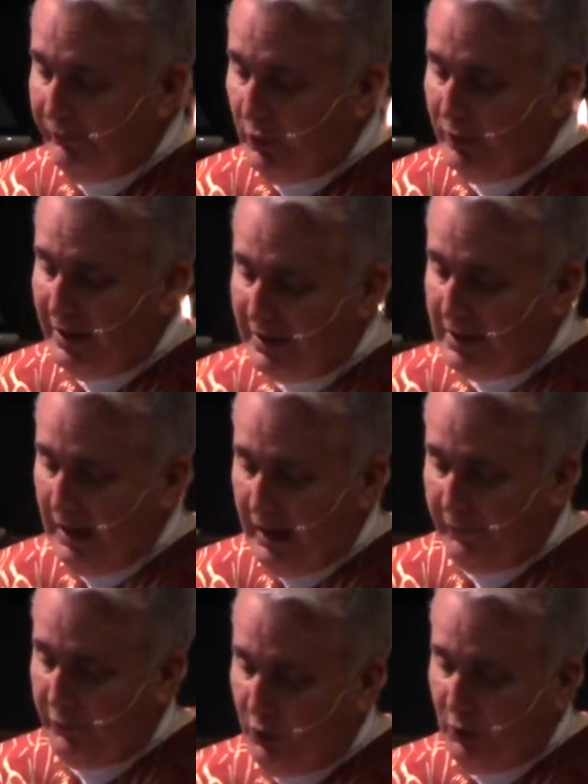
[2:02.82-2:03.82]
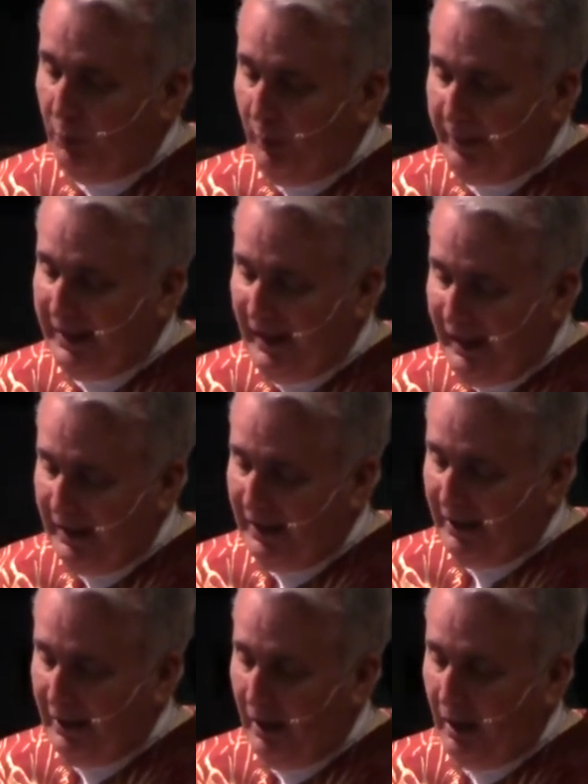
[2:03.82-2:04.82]
of you to death. You will be
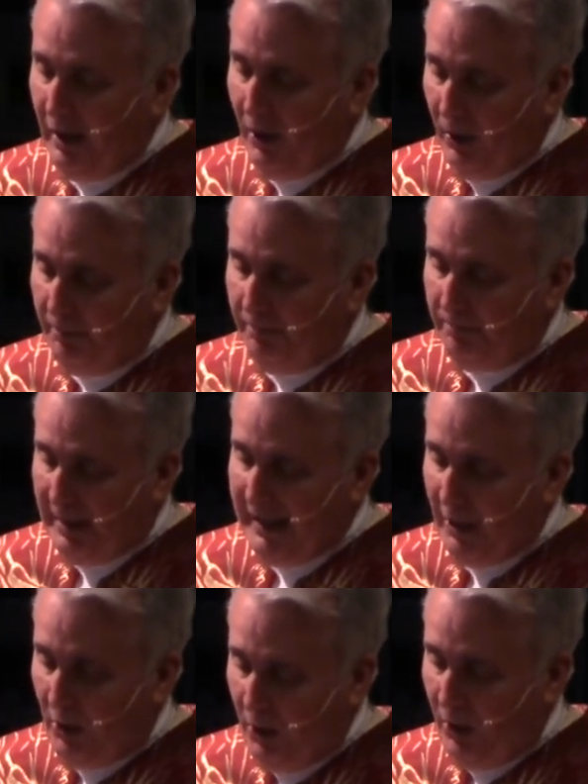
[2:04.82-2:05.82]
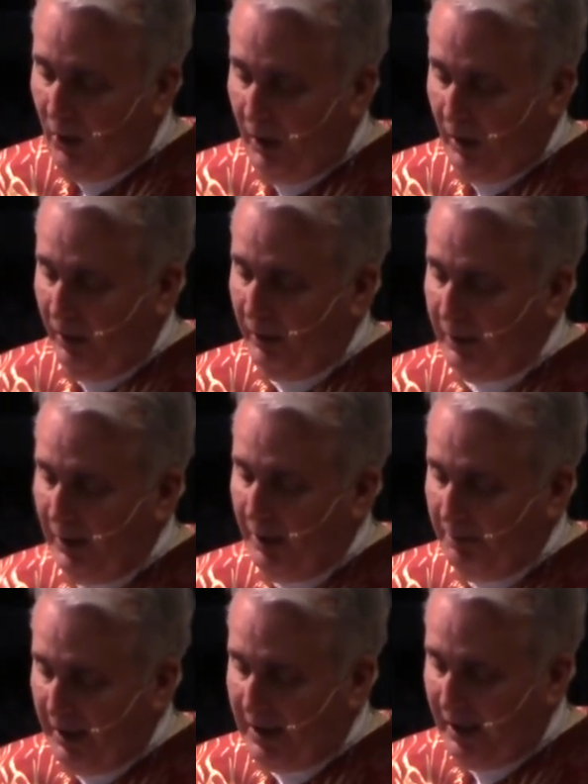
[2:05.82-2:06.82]
hated by all
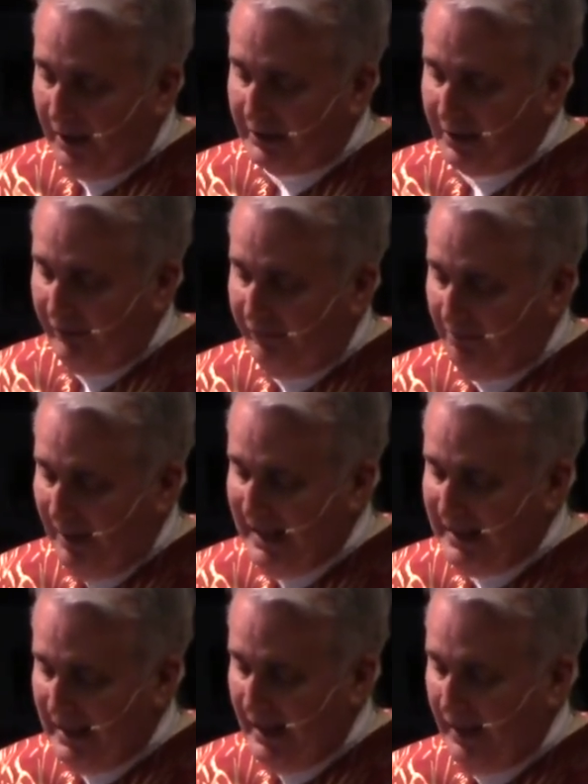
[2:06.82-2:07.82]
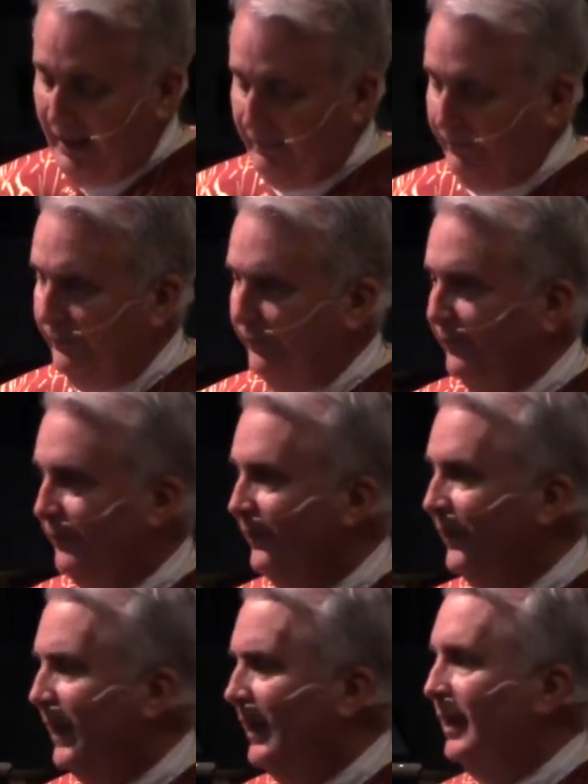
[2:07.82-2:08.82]
because of my name.
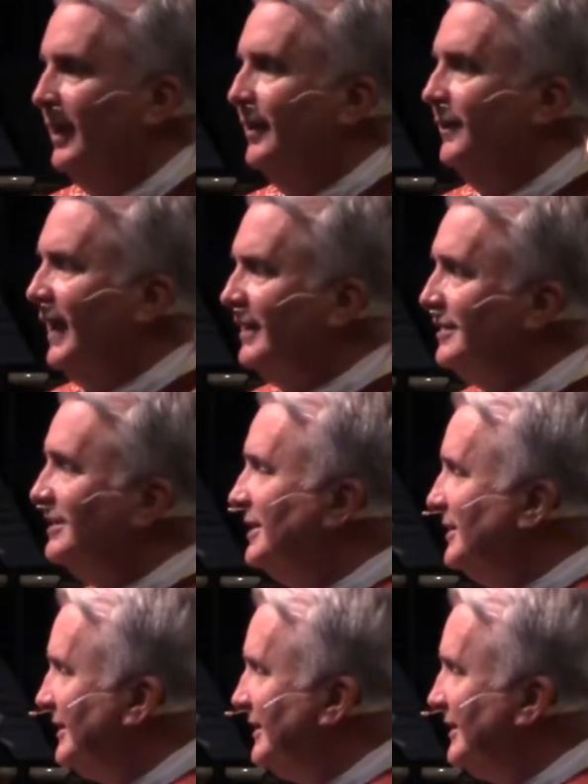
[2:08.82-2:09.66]
That doesn't